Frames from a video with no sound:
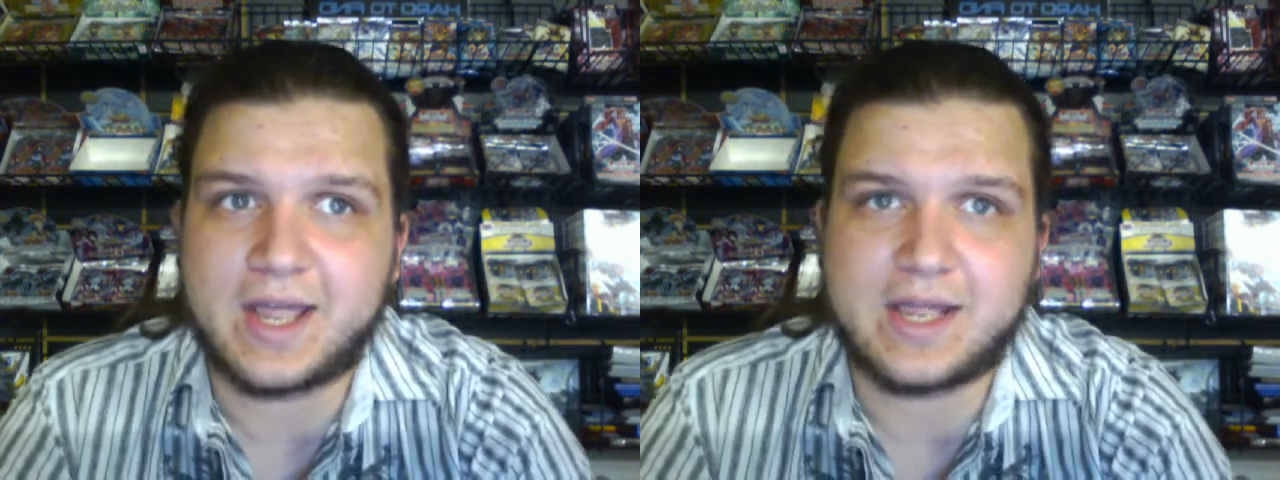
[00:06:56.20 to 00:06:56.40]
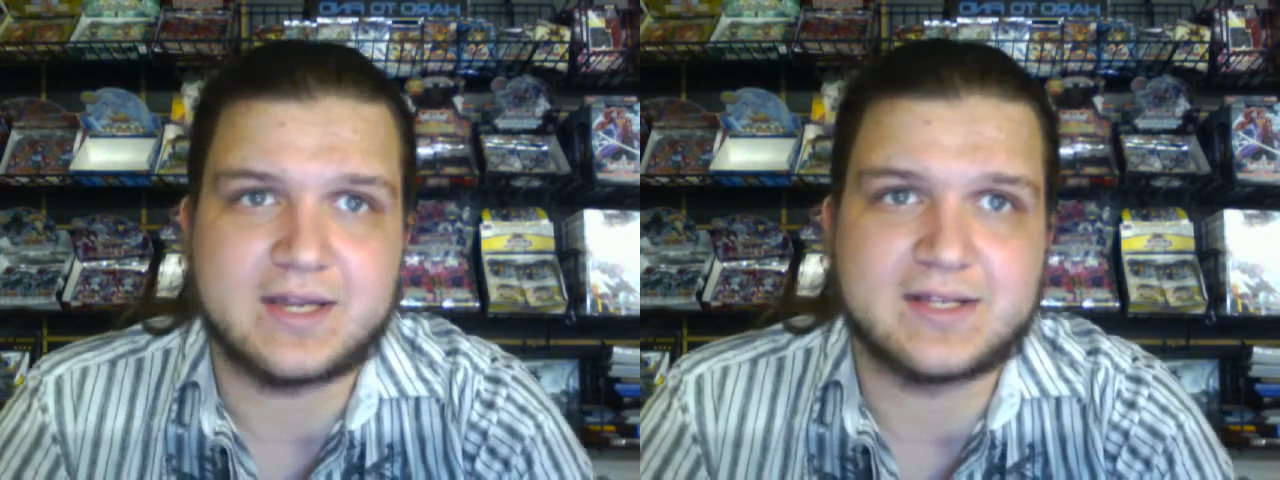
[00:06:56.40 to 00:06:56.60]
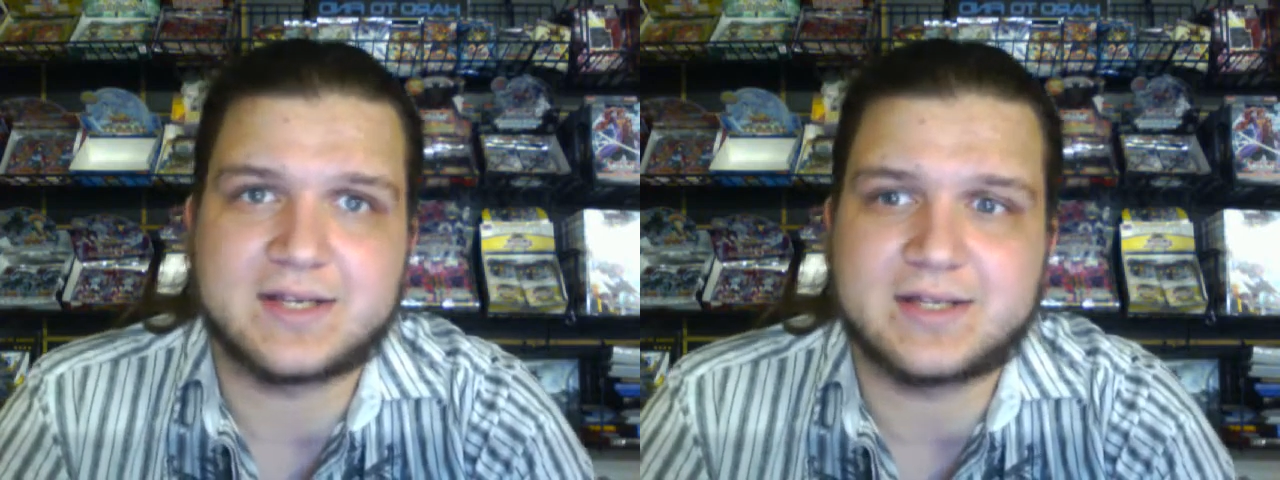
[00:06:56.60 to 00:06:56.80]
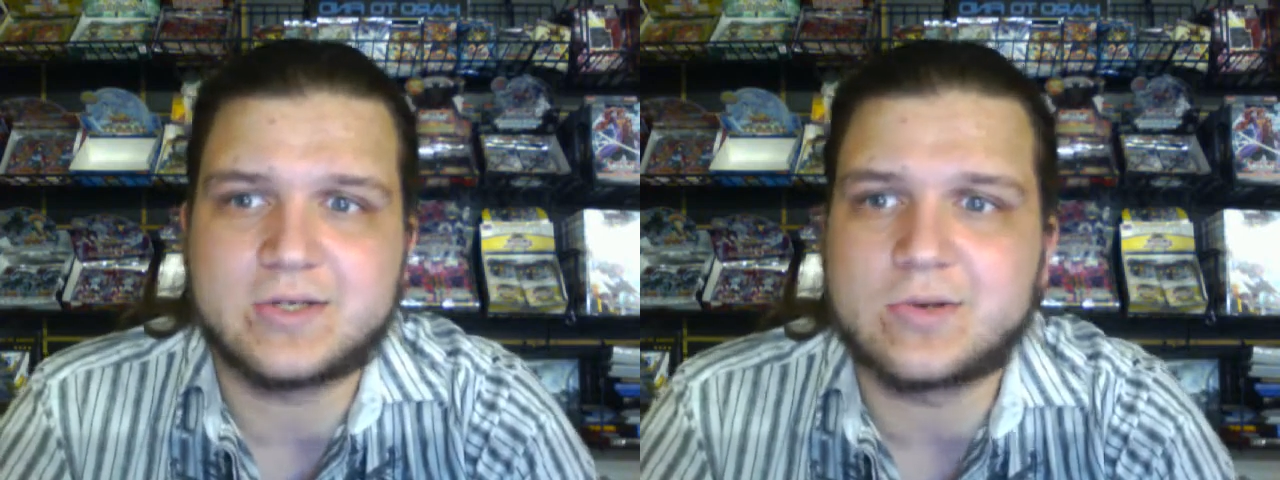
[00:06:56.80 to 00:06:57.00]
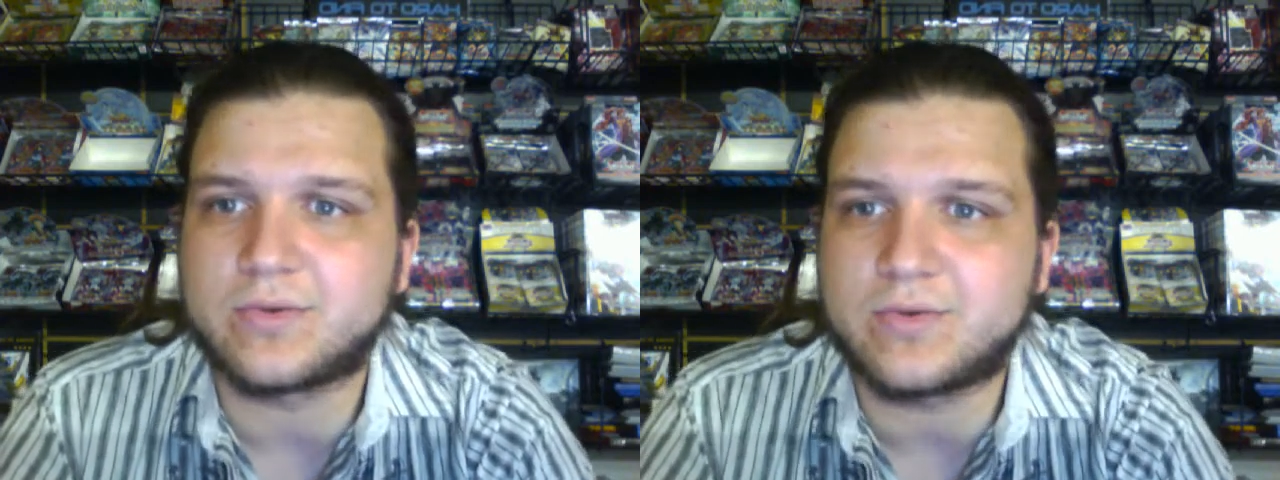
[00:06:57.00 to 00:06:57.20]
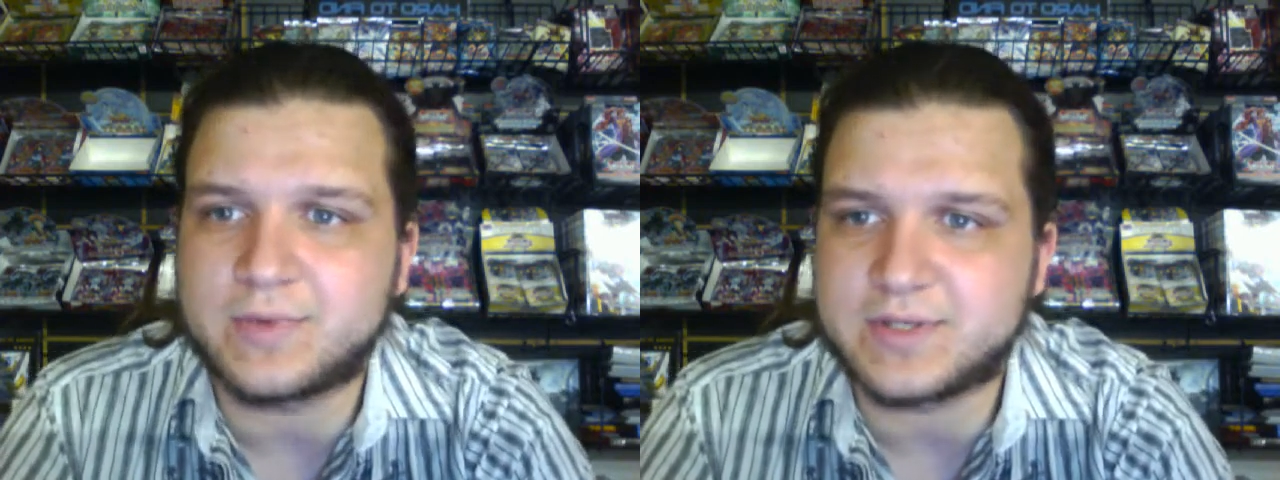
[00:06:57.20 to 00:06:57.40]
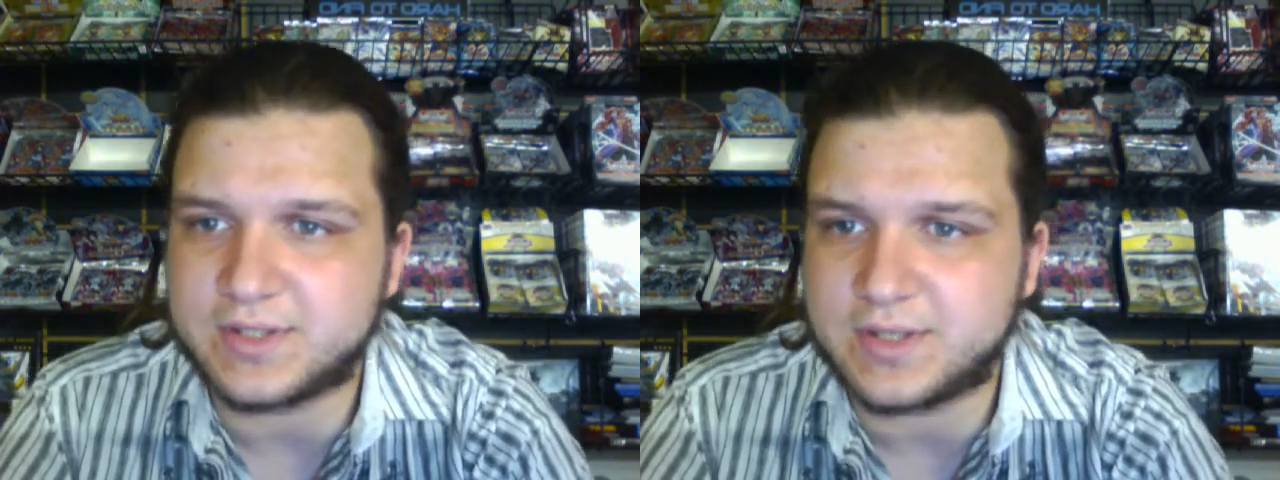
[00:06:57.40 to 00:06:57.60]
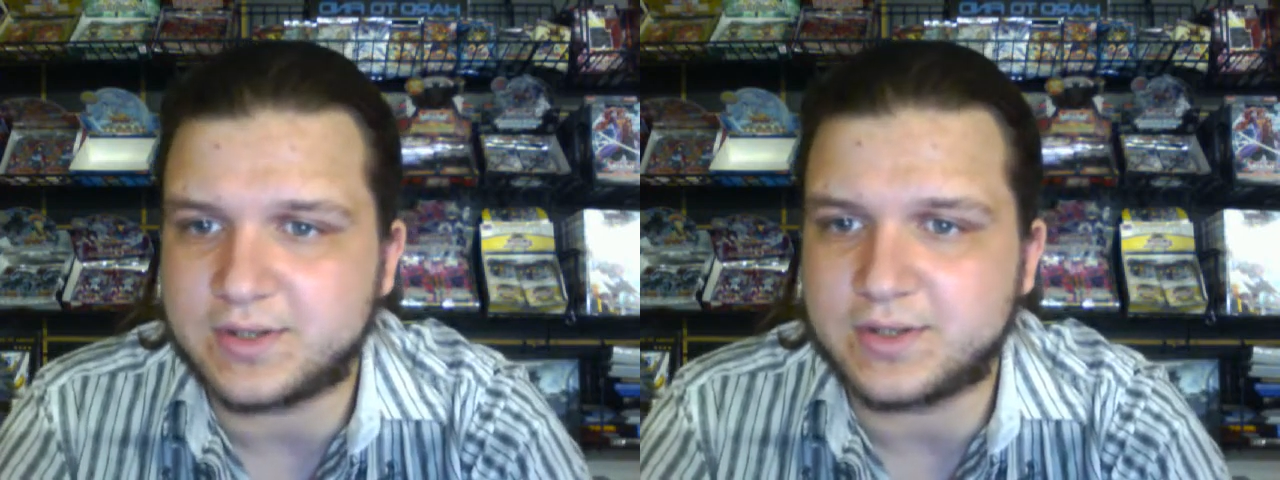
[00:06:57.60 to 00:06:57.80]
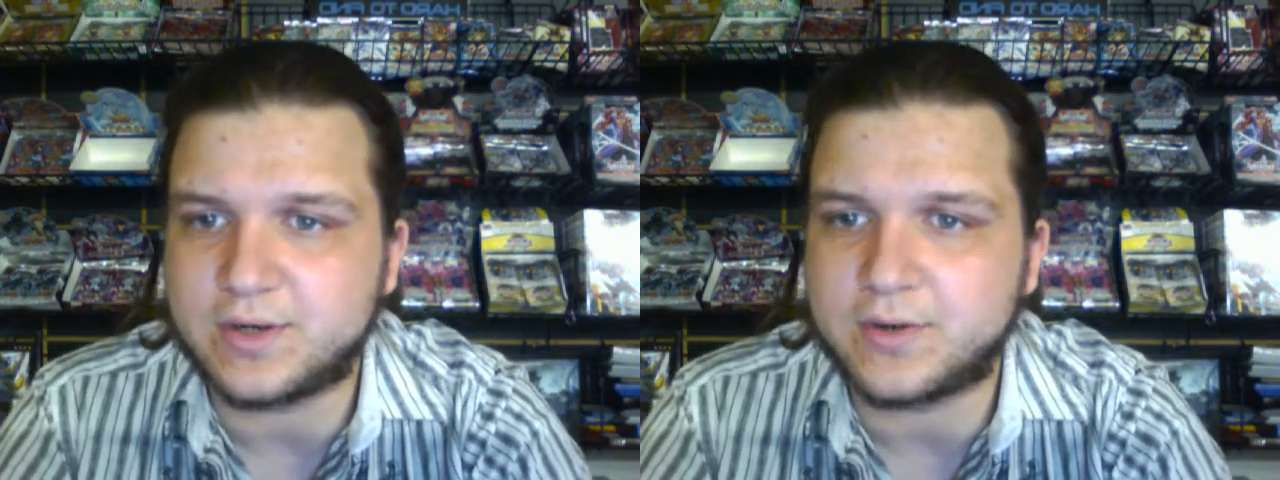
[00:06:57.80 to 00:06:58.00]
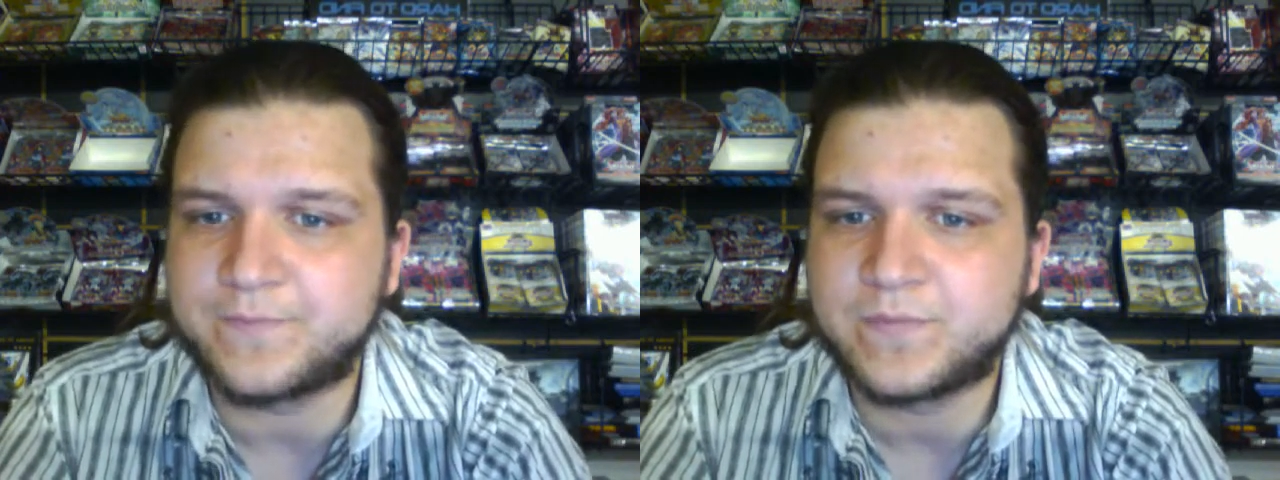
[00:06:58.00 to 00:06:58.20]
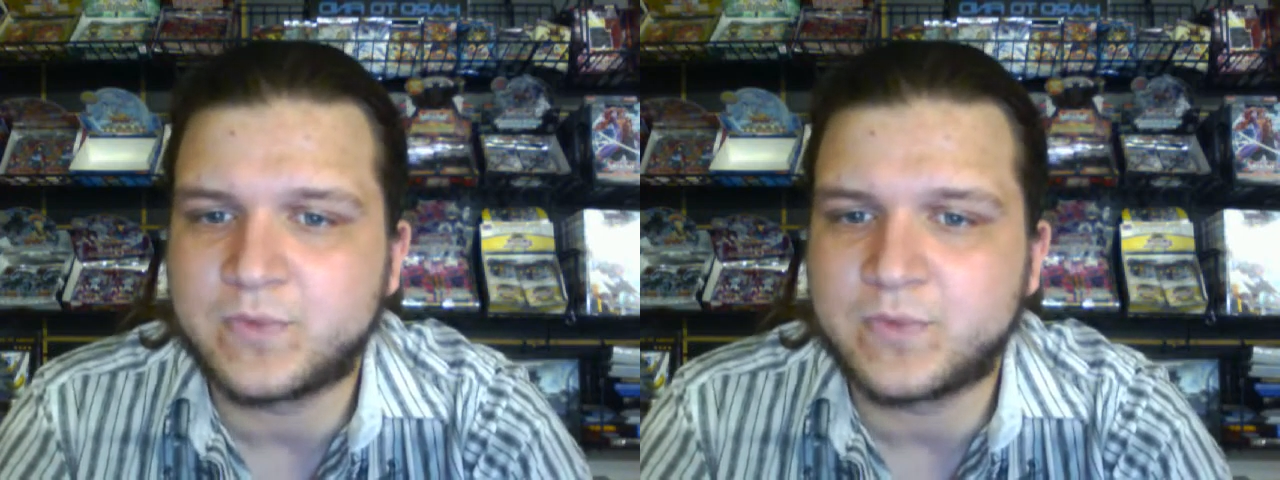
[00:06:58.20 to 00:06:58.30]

and it's like 2 or 3 months later, you know.